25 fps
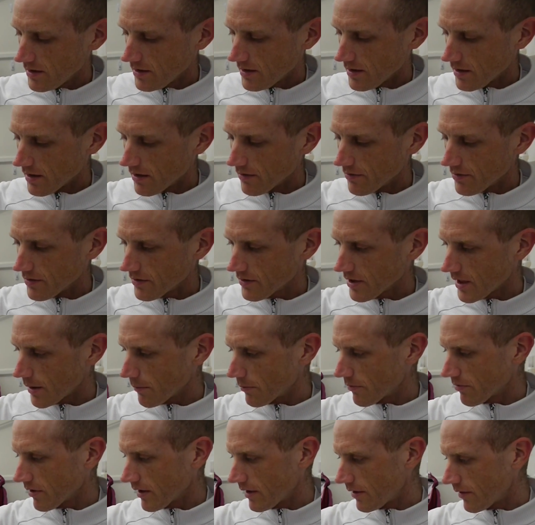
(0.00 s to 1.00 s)
For
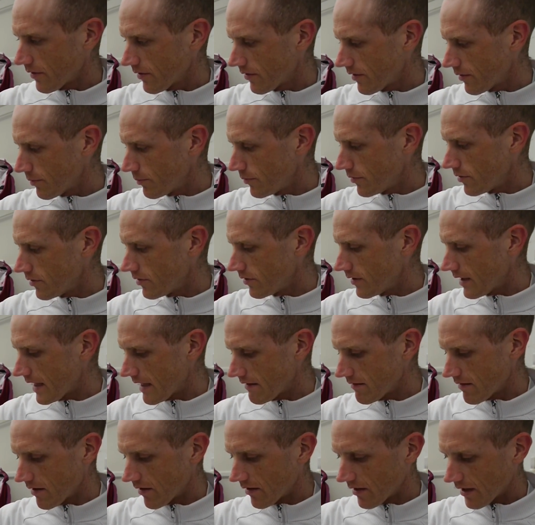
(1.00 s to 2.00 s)
time trials, it's more
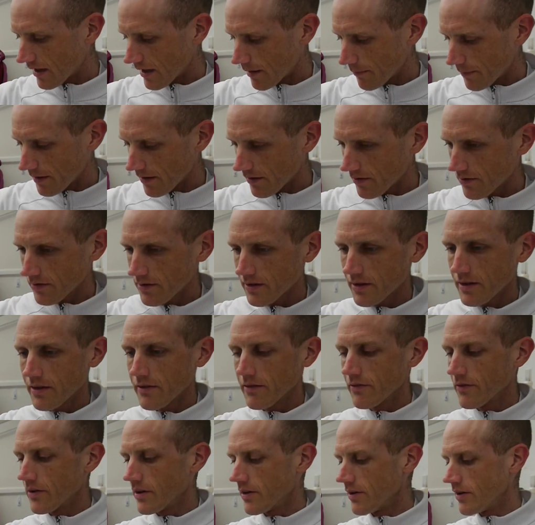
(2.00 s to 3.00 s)
aerodynamics
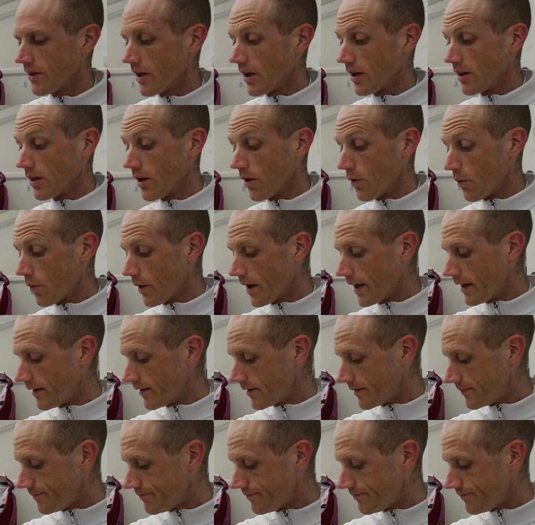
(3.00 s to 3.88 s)
than low weight.